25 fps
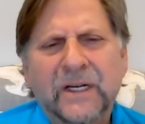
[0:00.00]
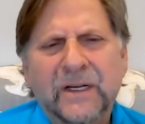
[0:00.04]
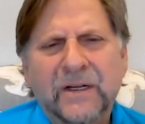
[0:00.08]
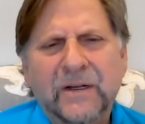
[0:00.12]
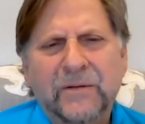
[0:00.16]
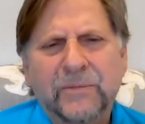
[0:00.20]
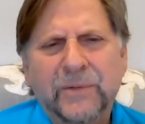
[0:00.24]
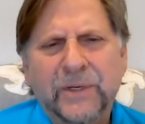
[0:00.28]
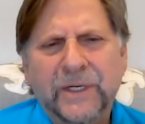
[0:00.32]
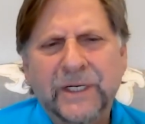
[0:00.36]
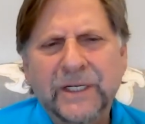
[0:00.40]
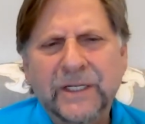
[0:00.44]

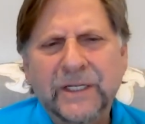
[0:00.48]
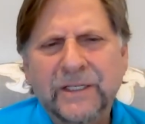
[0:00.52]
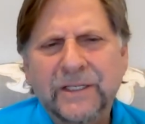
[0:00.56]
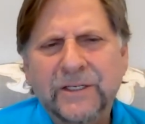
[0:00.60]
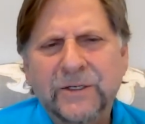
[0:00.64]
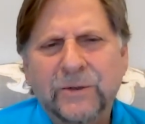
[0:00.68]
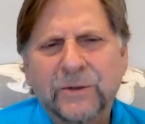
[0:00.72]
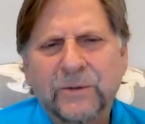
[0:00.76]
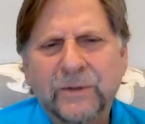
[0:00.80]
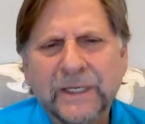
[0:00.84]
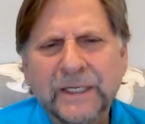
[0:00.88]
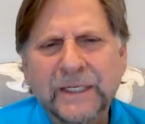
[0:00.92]
But in the
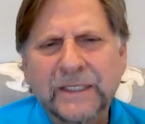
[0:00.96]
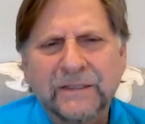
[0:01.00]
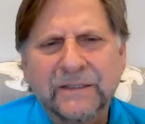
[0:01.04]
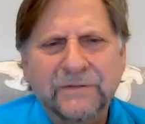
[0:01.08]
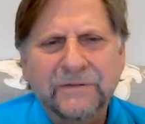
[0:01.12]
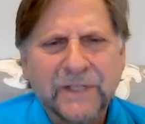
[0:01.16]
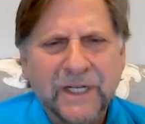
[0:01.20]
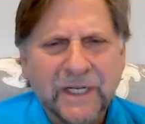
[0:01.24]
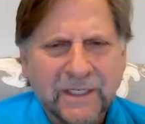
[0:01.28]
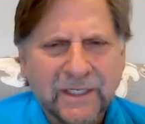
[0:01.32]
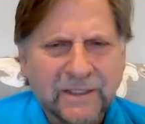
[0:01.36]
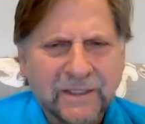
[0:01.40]
arena of
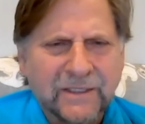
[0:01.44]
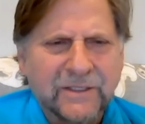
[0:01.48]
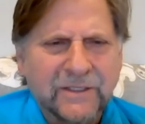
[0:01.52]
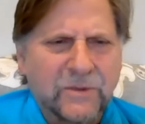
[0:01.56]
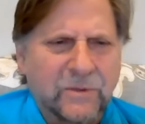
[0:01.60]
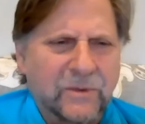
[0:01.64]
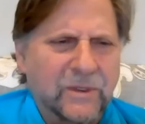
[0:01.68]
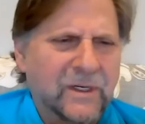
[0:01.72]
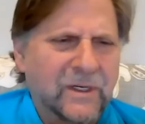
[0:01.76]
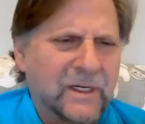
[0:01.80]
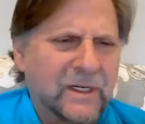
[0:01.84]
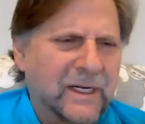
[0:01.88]
knowledge
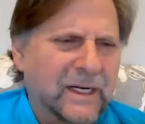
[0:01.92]
work,